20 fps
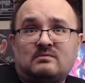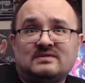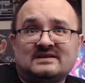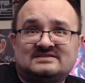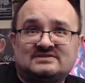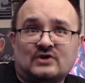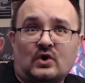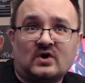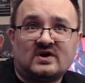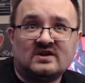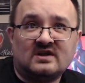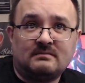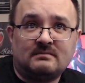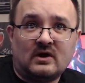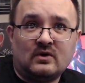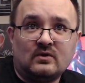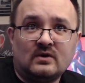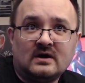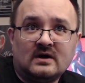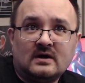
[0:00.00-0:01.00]
talking
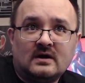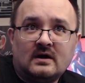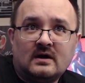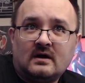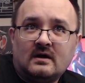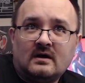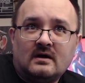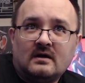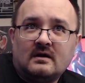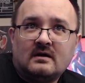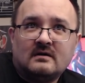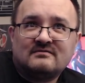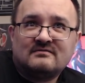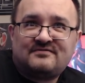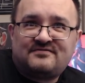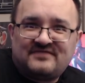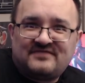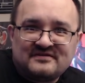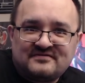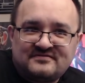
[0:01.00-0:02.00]
about
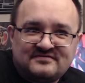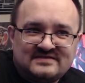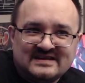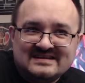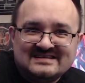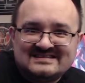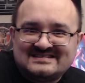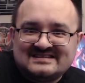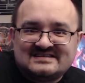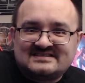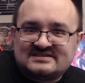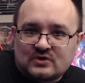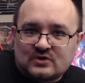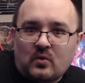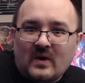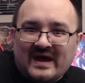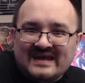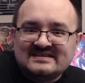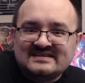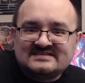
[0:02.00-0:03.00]
15 to
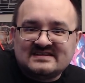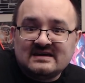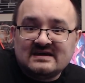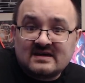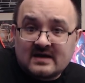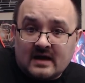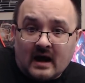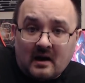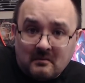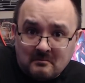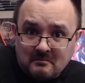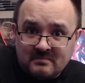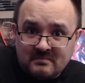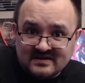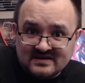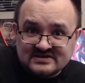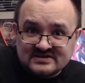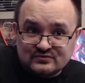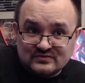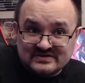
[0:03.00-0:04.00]
20
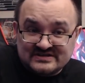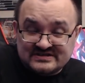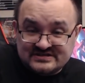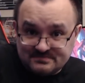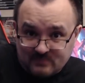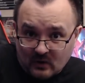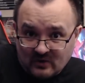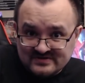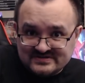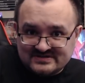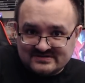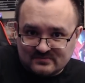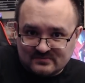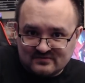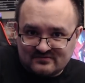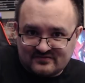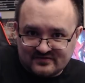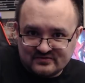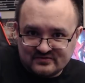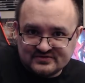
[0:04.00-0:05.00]
companies responsible
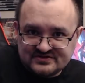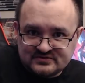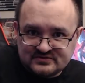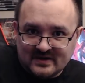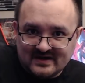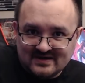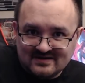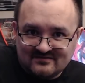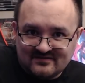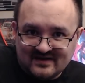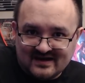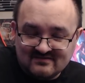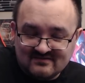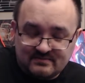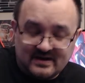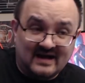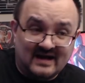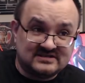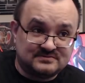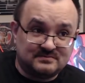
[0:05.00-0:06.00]
for those 25
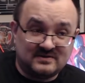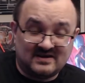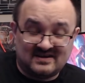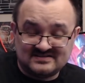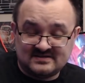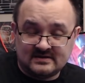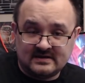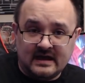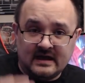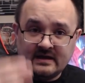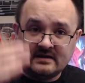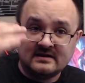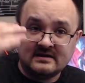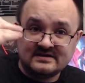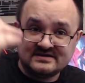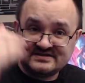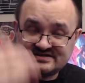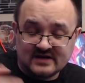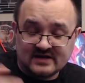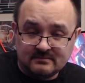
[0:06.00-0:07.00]
brands, because again,
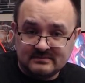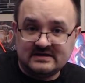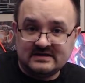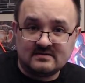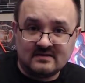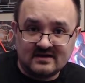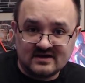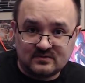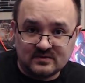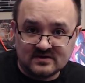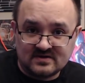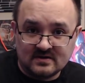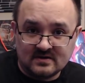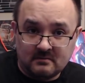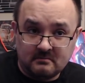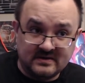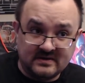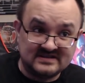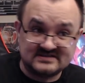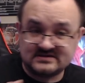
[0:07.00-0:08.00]
some e-liquid
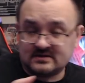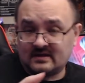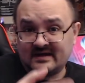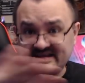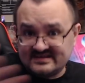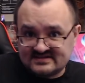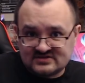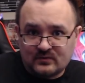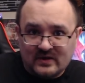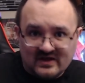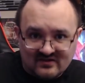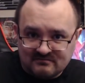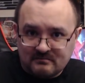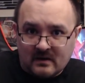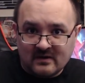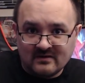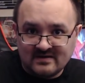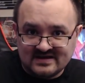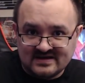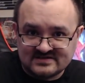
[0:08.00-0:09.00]
companies, like 12
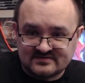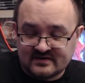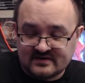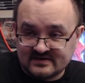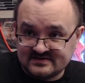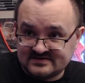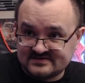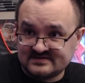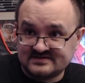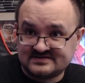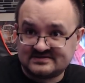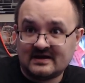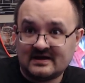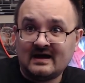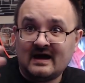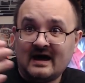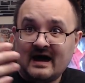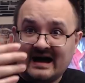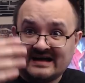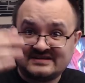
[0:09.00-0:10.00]
Monkeys for instance,
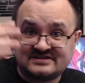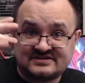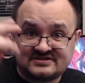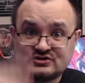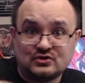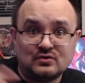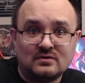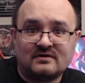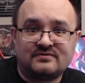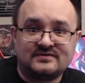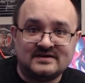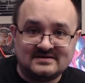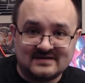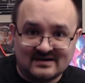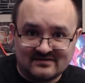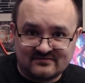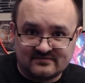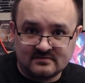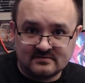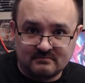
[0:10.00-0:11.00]
has two or three
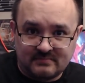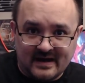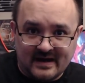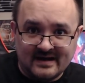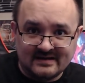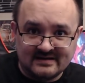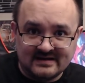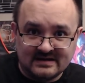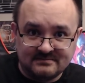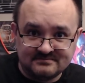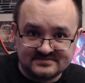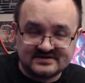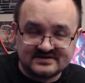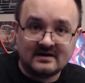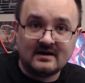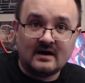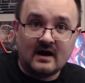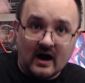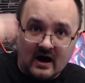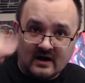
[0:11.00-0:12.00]
different brand names
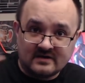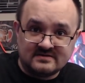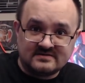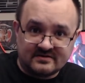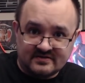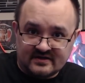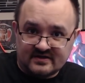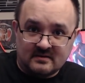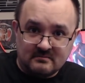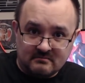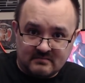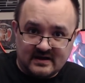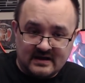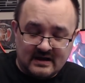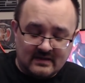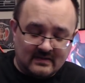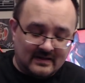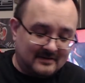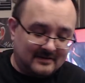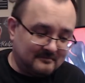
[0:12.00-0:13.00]
under their
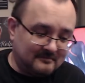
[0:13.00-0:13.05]
umbrella.